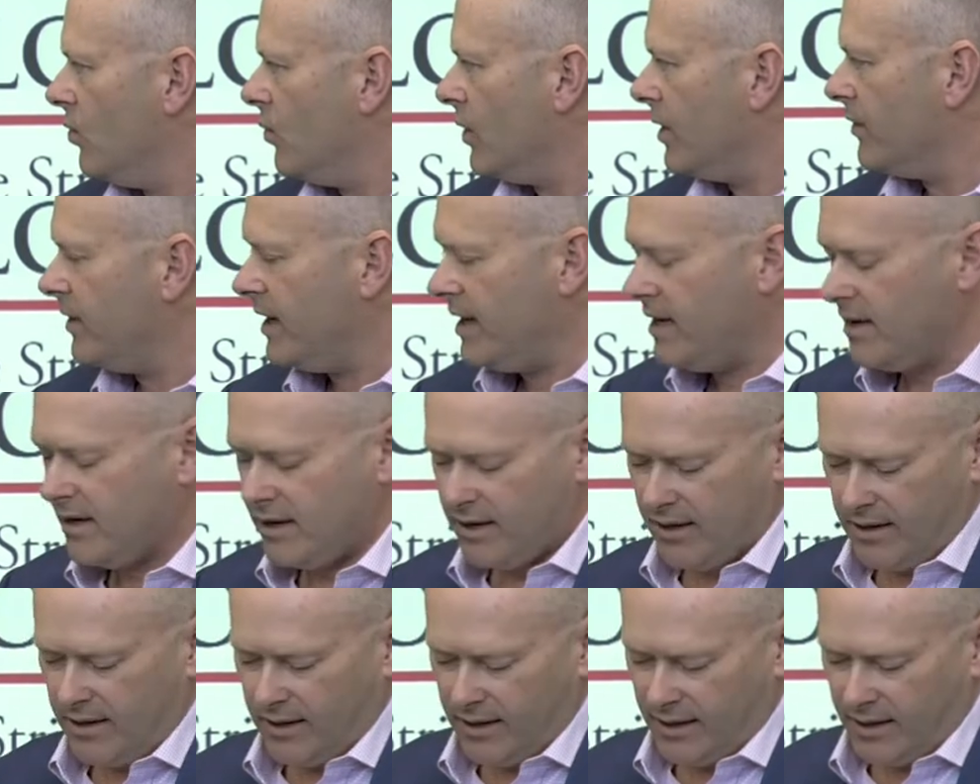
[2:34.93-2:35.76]
we're
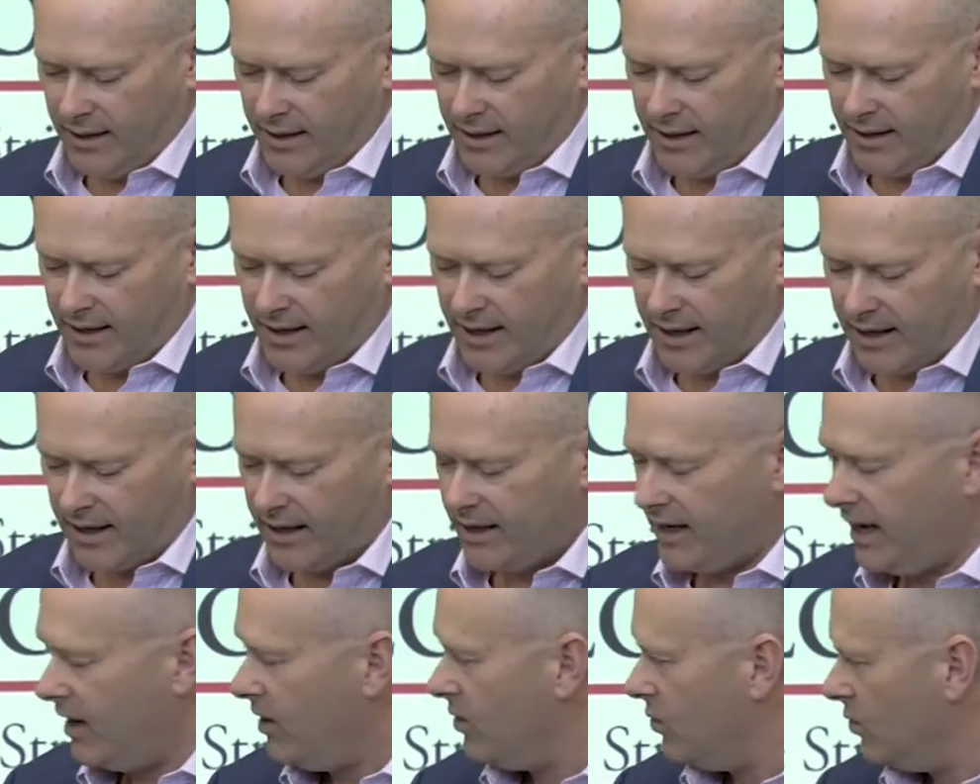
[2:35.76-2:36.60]
in uh,
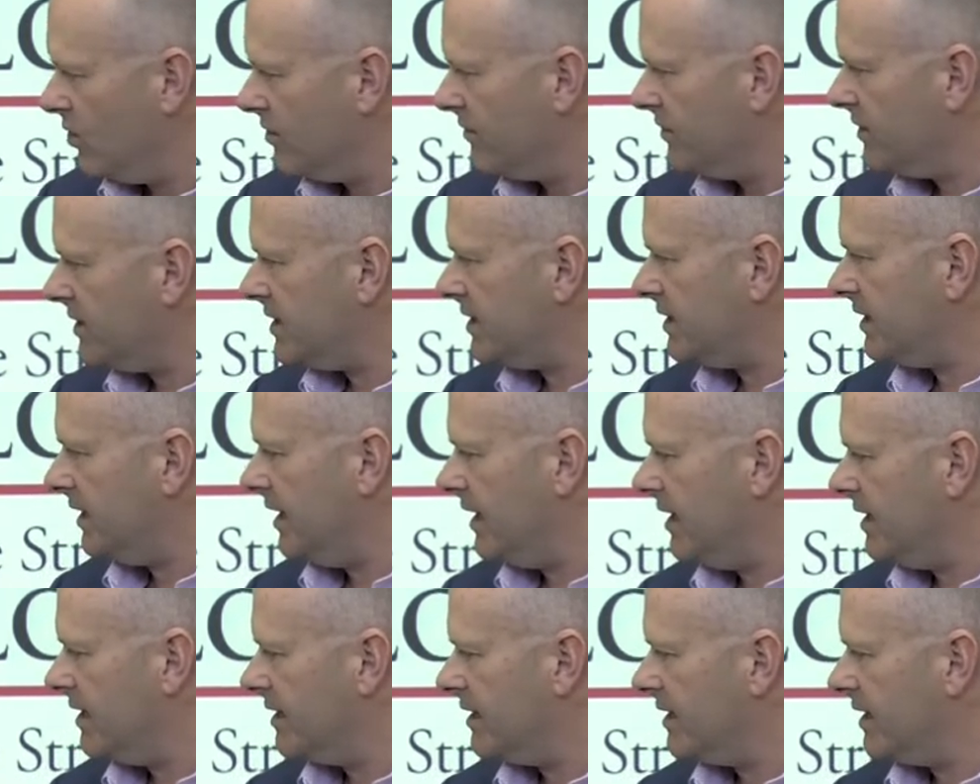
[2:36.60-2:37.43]
in Nunavut
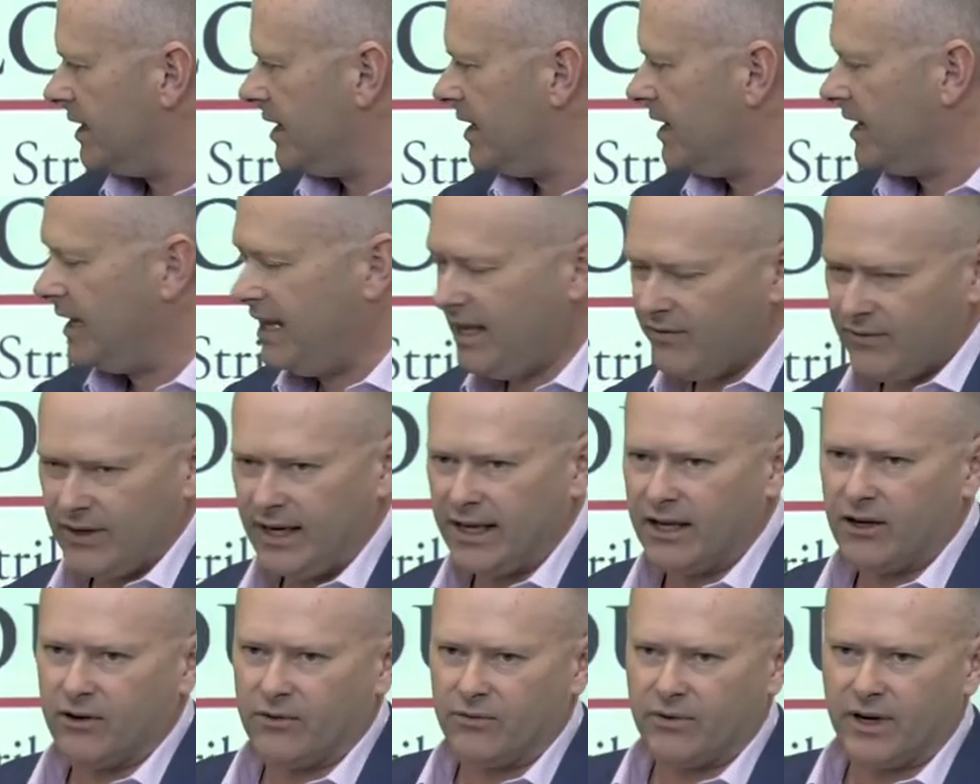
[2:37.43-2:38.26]
in the
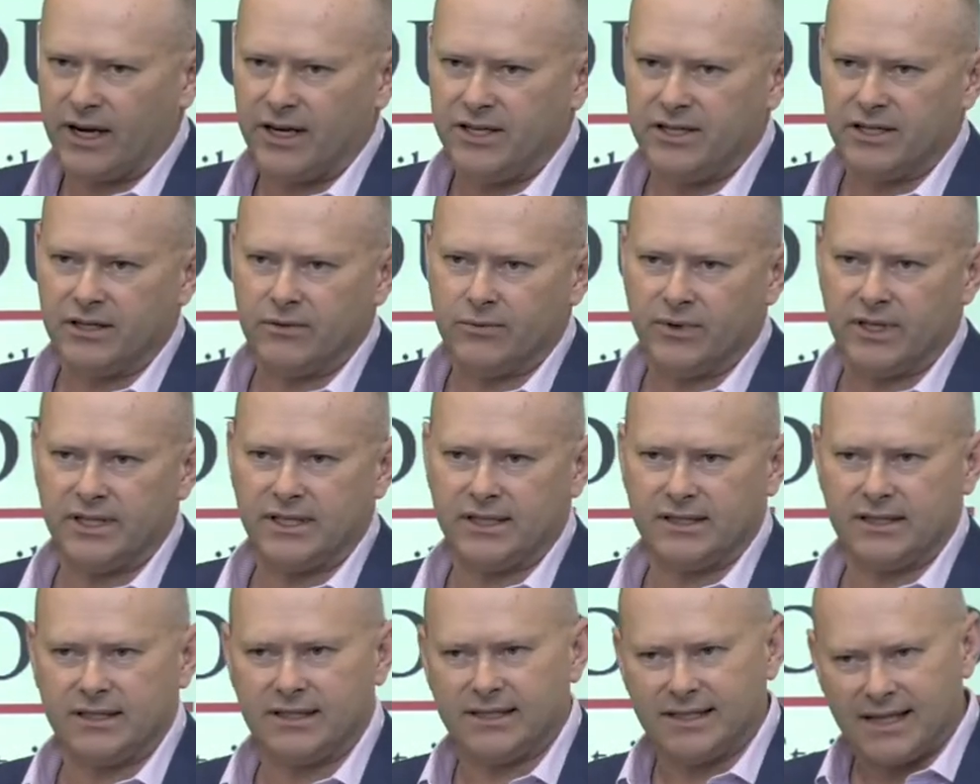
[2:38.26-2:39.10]
Kivalliq region, which
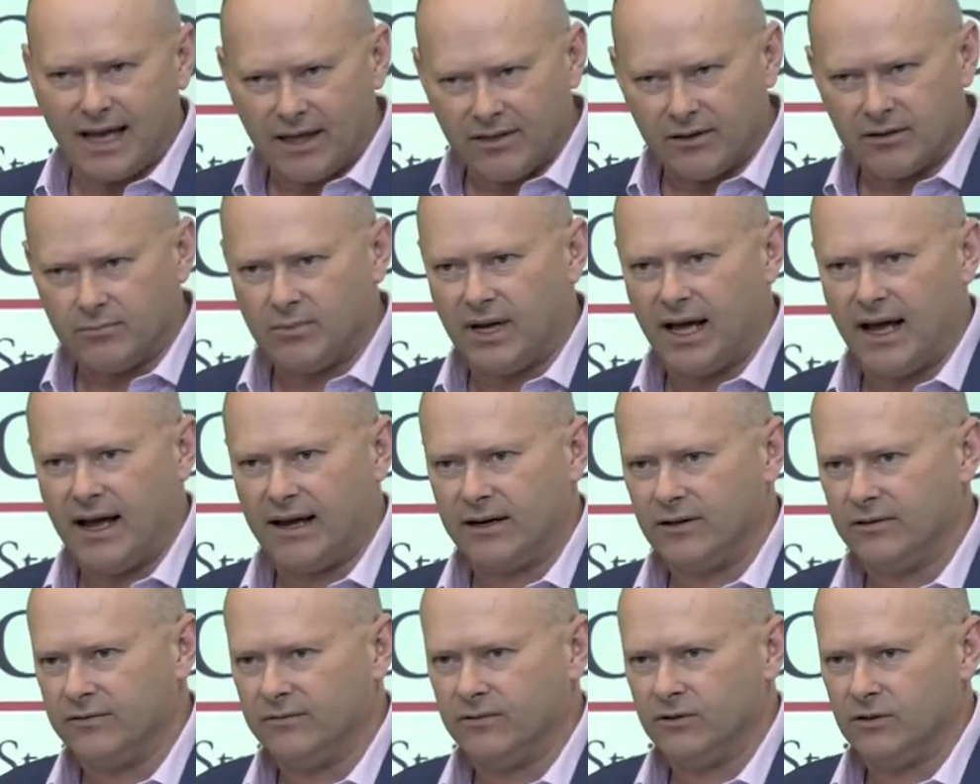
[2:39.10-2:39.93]
is the southern
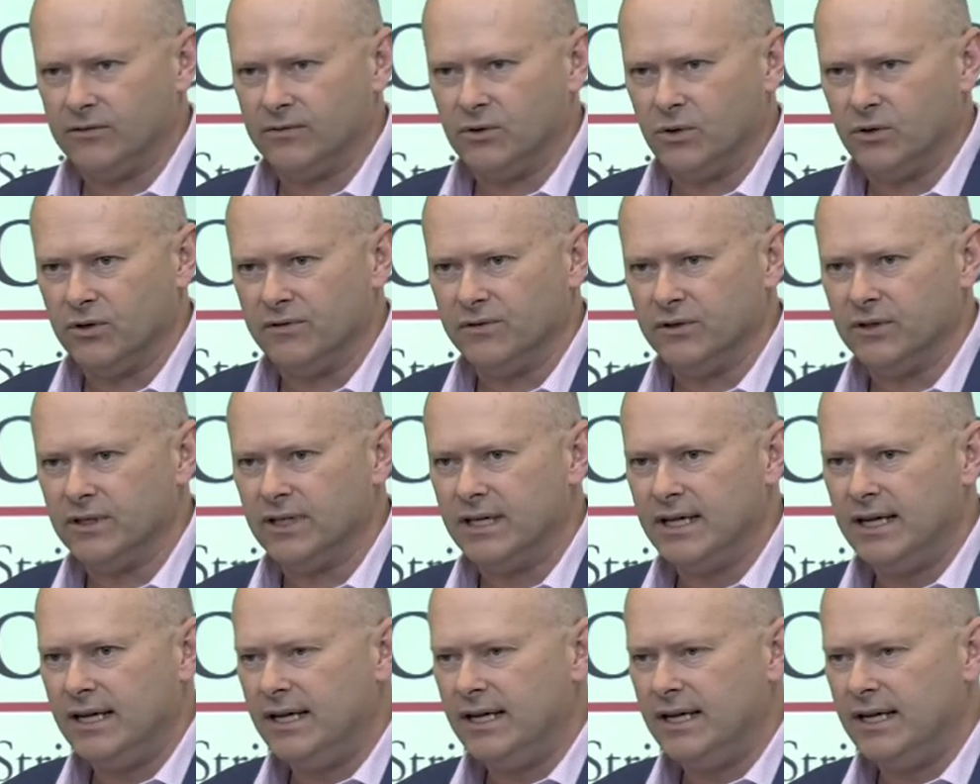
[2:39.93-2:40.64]
part of, of Nunavut.